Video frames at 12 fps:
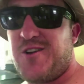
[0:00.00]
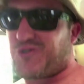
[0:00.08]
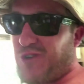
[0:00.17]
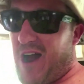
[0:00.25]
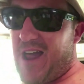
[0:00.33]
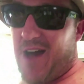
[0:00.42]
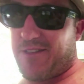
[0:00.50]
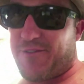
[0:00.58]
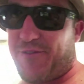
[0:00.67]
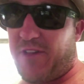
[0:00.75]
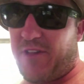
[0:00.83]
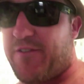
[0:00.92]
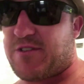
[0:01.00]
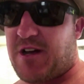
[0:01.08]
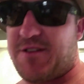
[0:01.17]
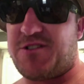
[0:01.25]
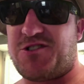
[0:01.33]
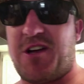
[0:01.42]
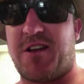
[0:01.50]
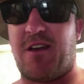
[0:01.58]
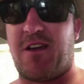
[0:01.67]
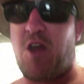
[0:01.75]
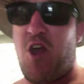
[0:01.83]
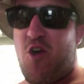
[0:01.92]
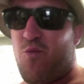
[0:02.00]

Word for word: try out the flavors on the chicken.